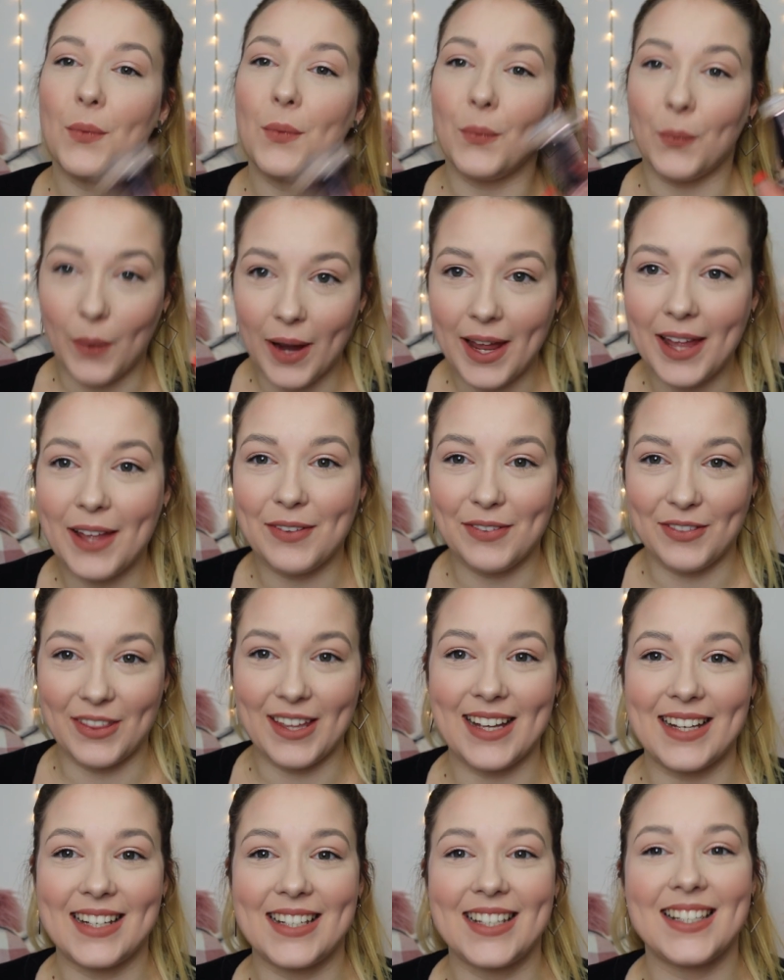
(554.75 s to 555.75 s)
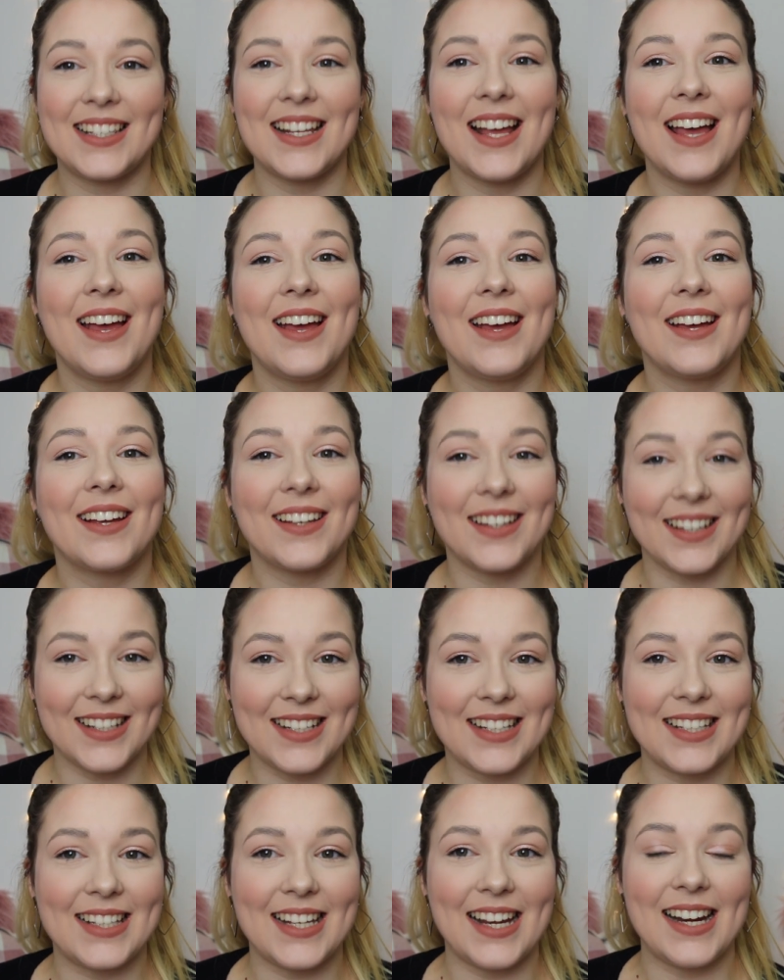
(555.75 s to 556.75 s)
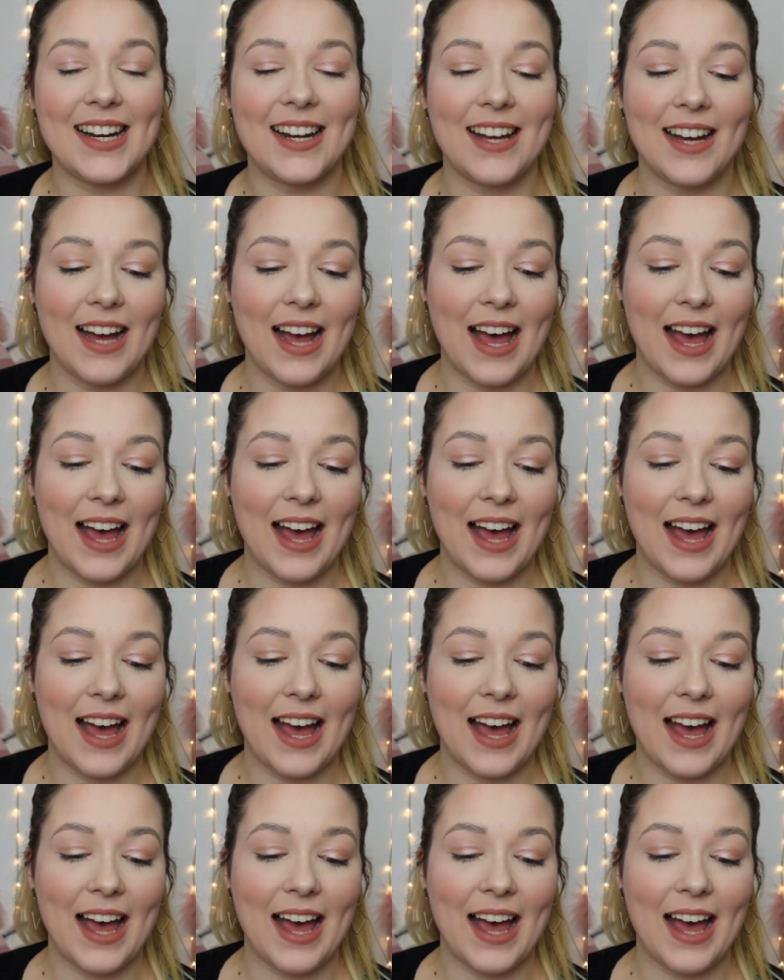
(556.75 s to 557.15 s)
with this concealer,